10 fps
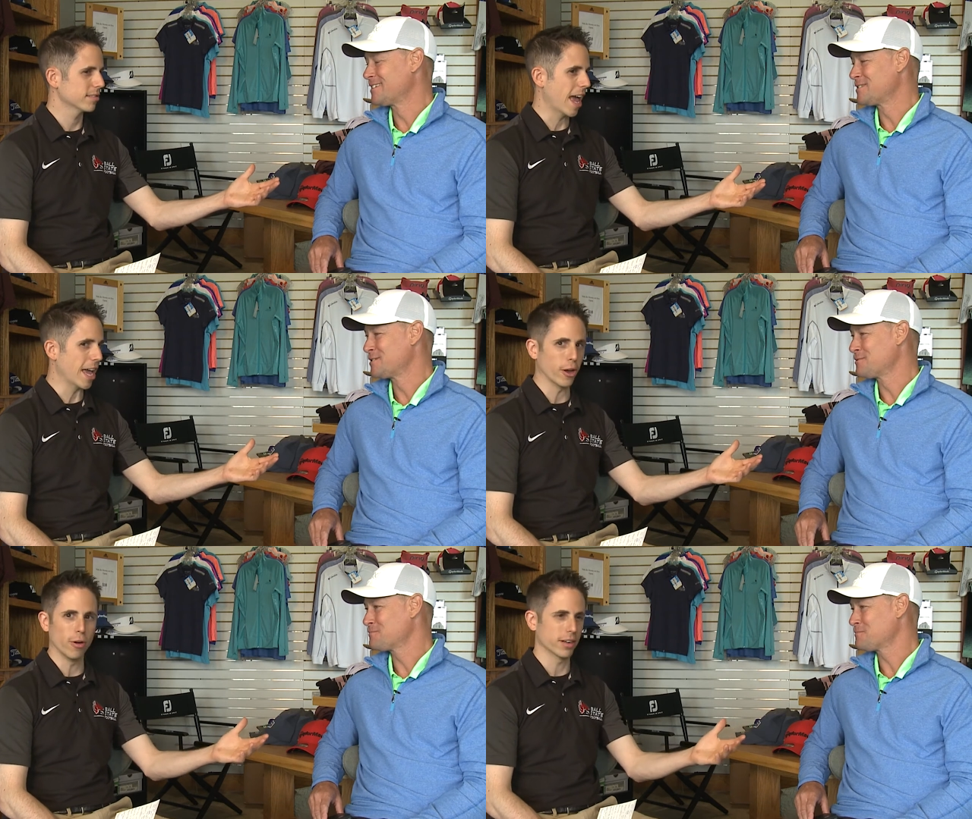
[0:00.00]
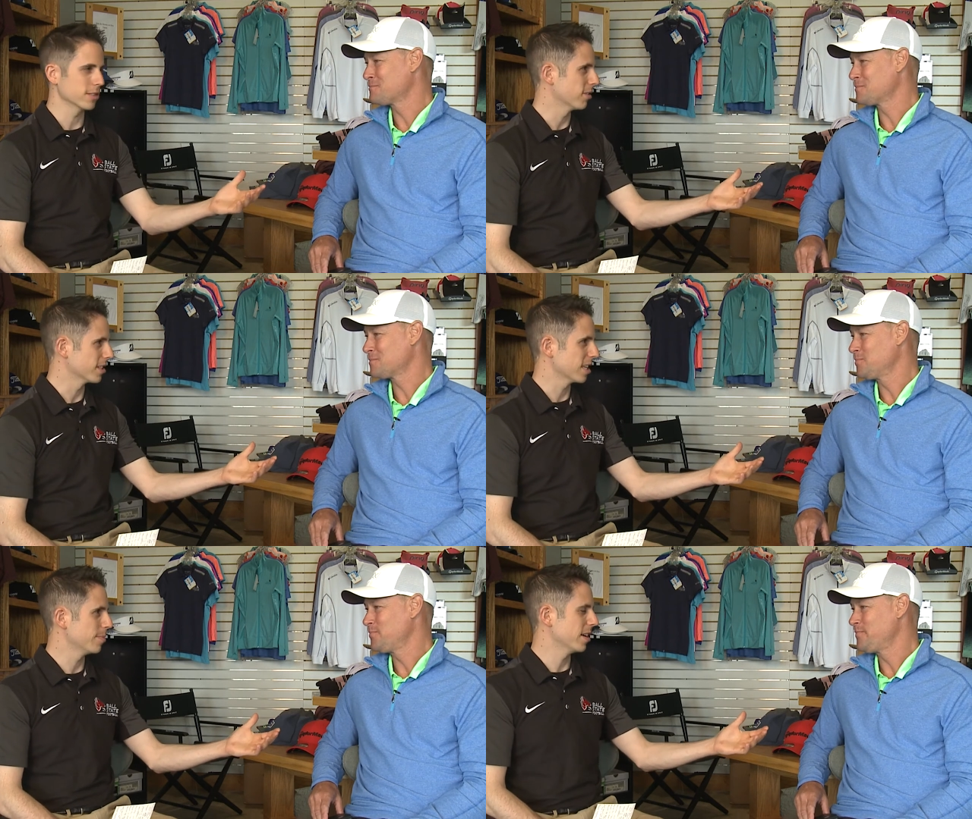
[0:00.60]
Speaker 1: hang on as long
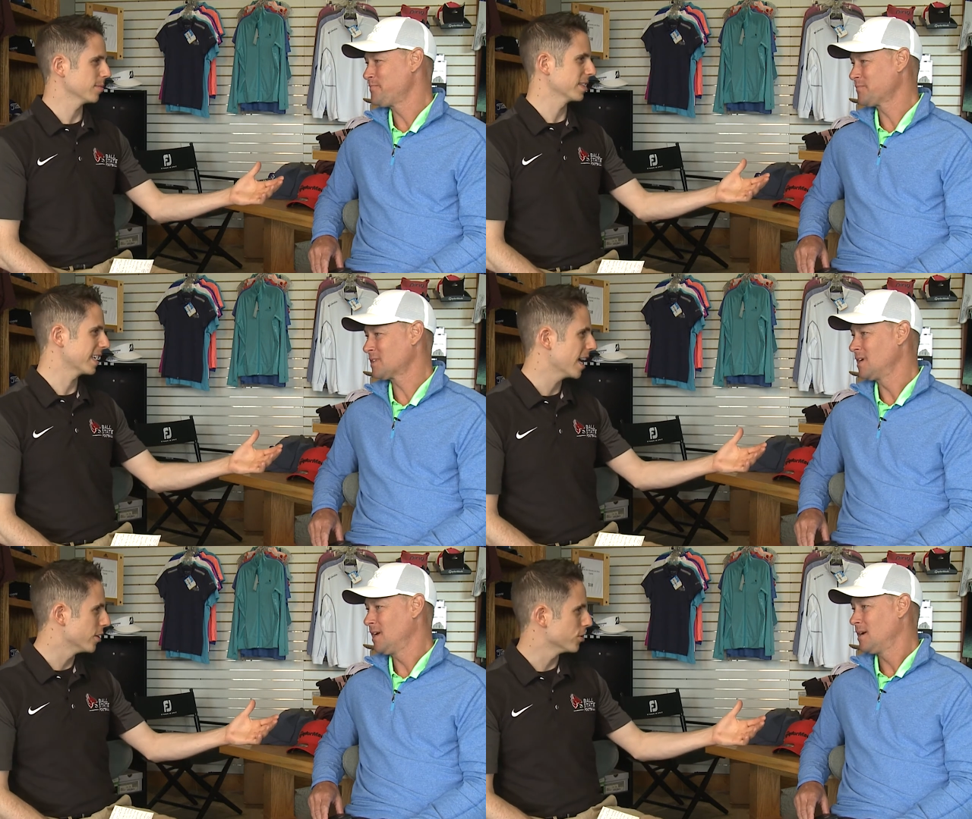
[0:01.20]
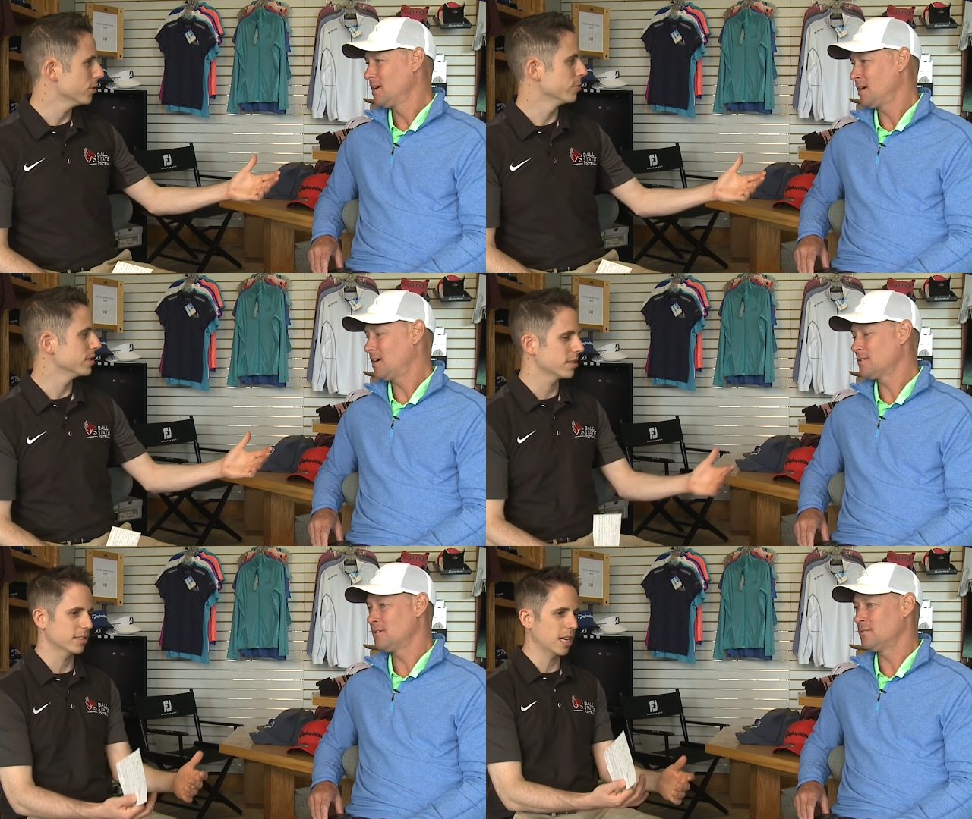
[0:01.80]
as they possibly can too.
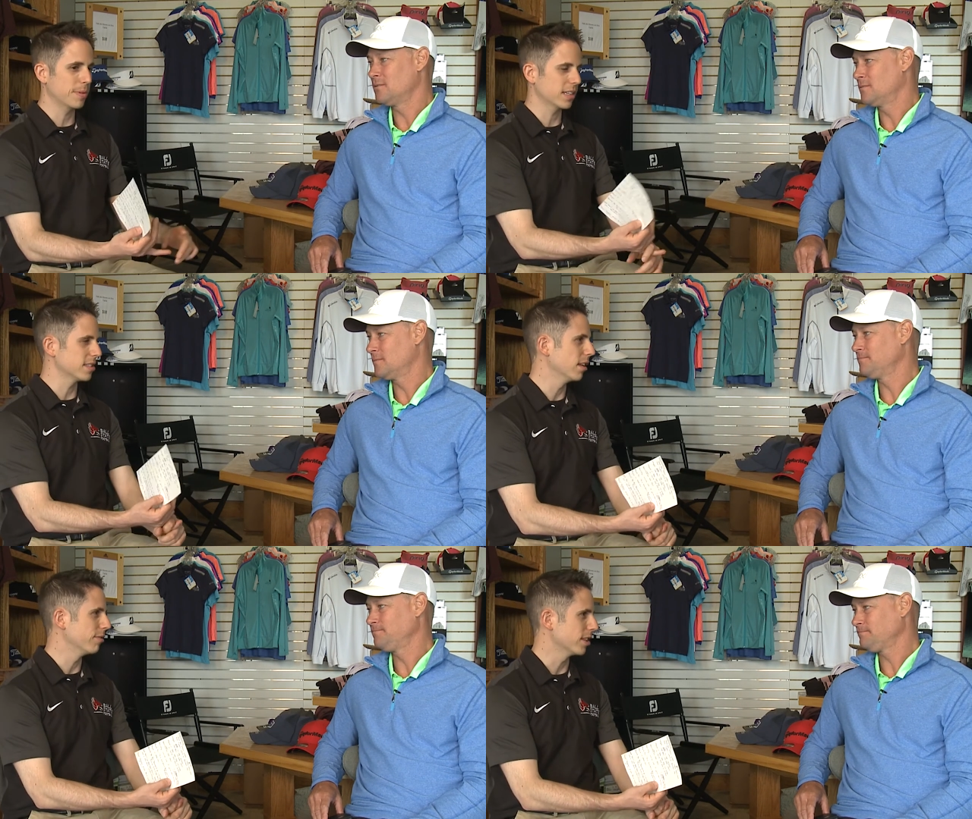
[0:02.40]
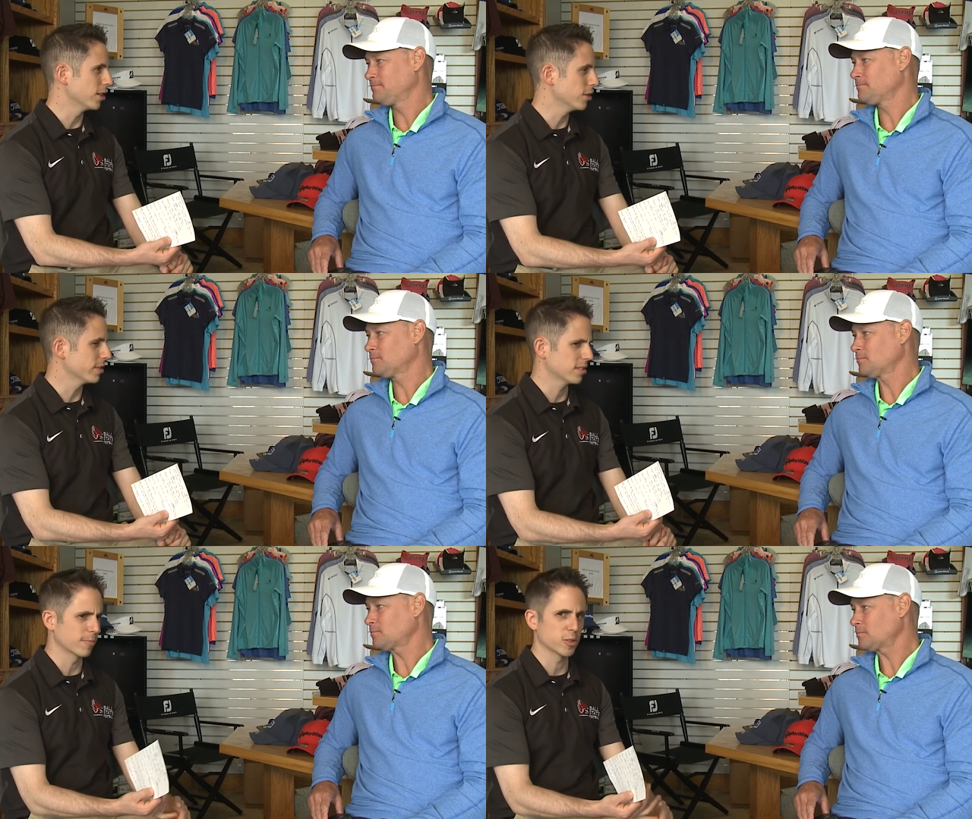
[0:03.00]
It's, tell, it's, not because they love what they
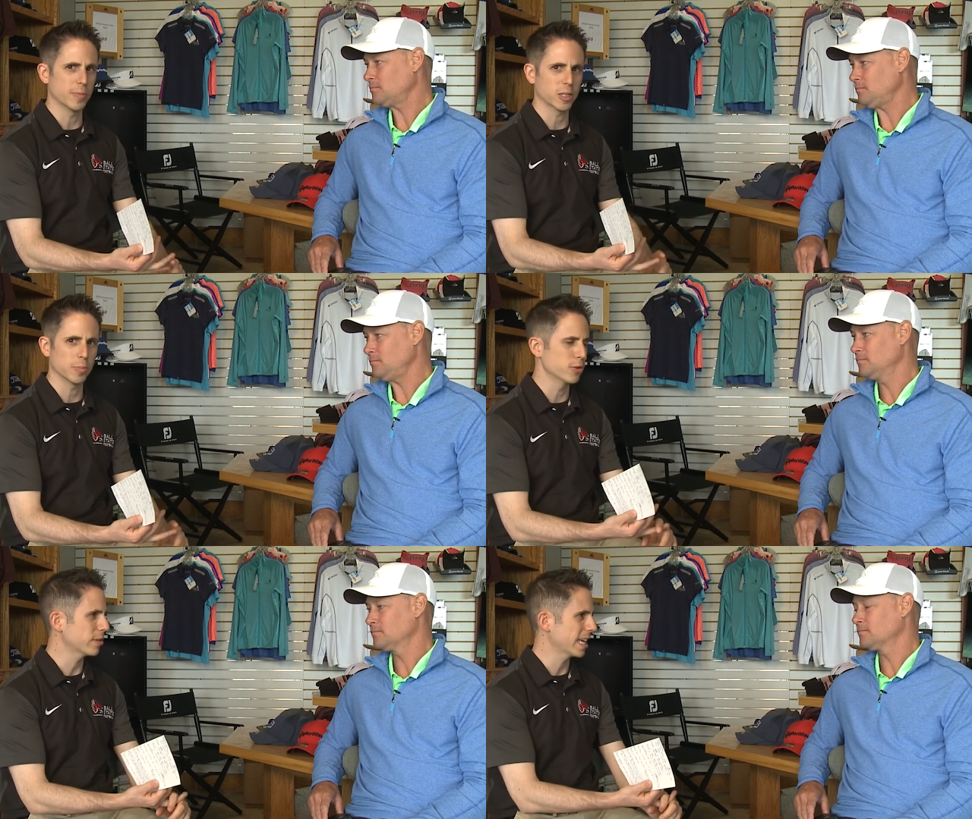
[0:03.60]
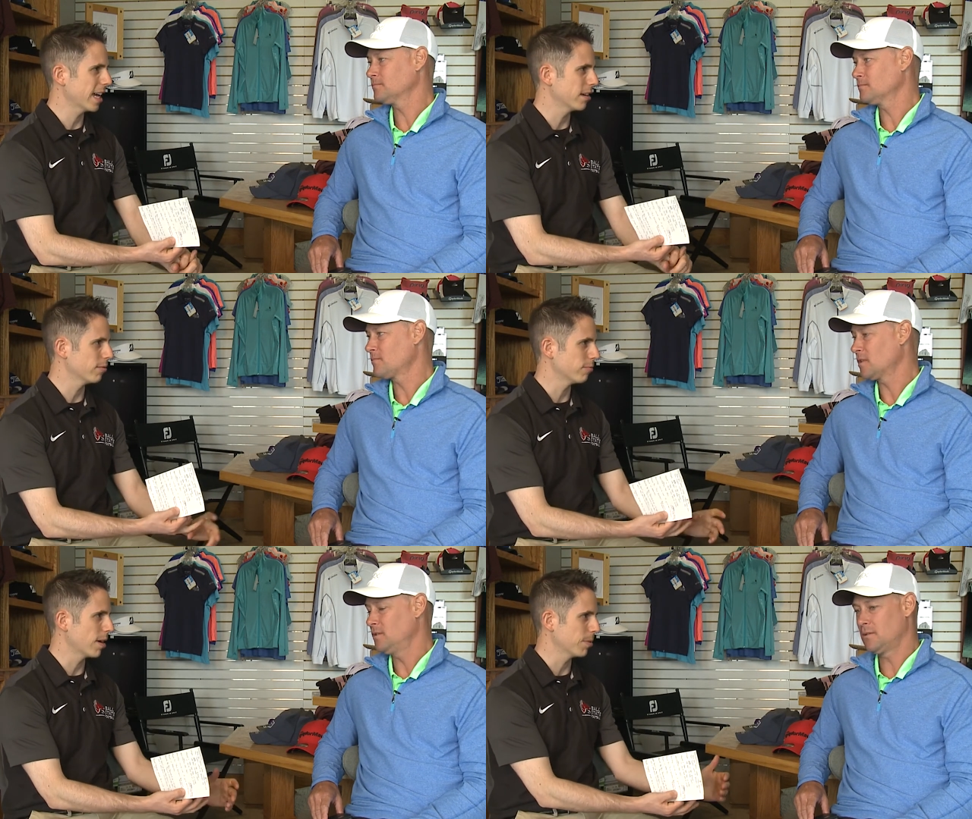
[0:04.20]
do in some respects, but you can't
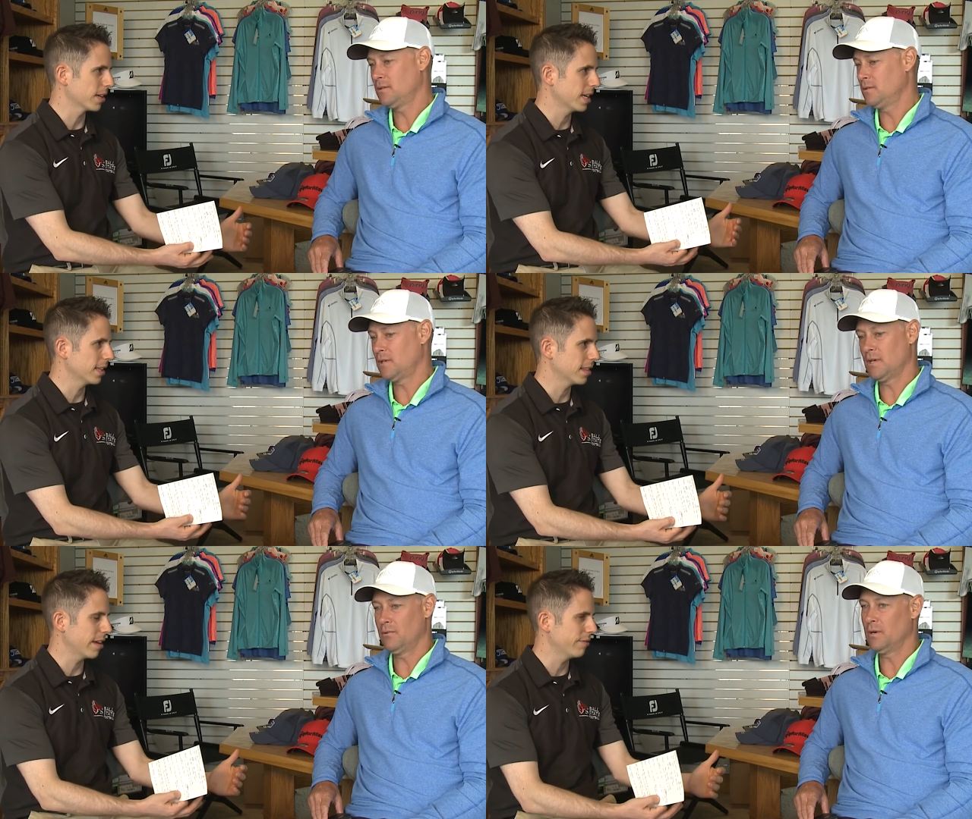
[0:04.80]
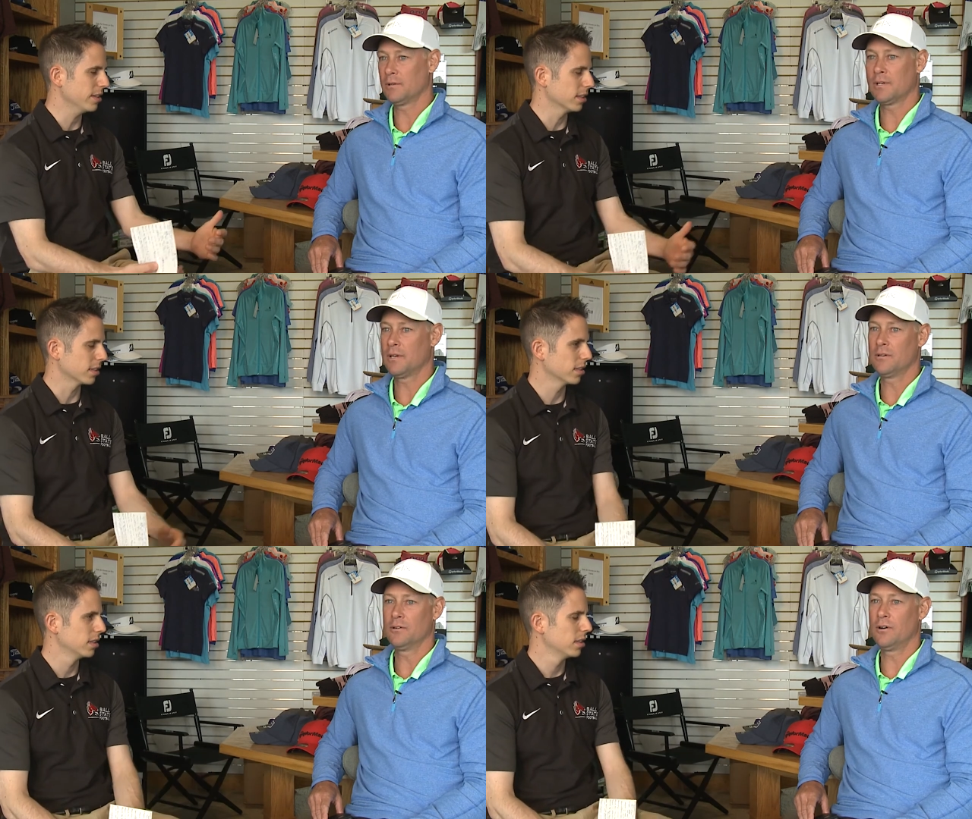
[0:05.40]
replicate you can't that replicate
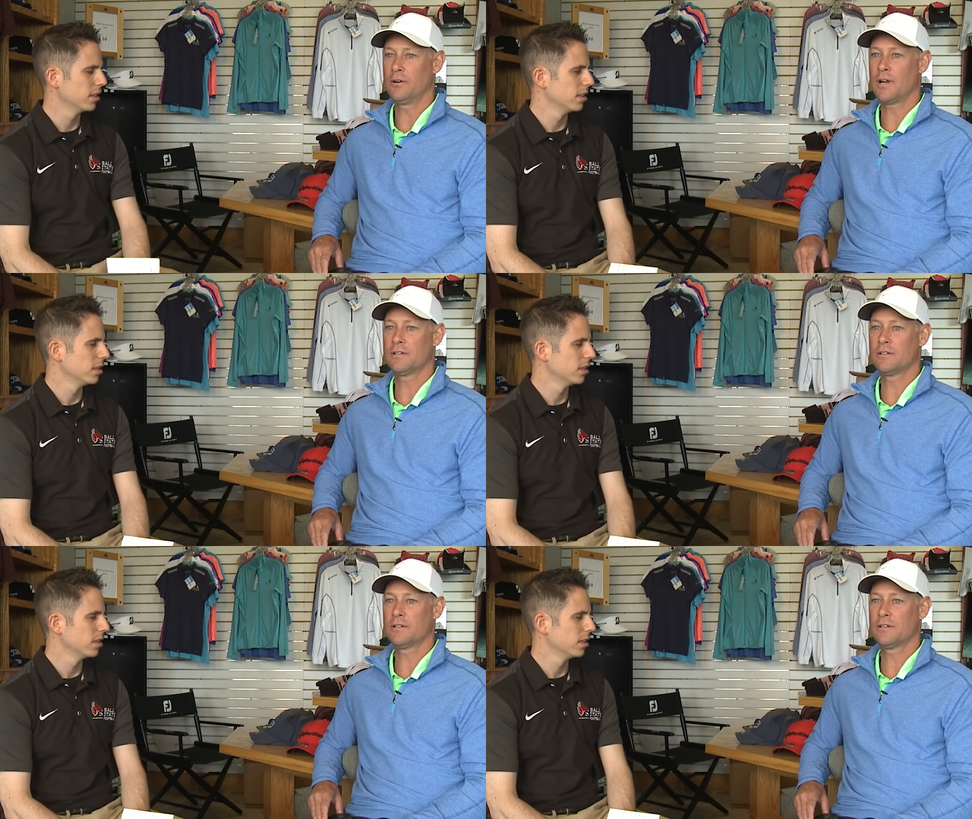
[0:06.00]
feeling.
Speaker 2: it at all. And I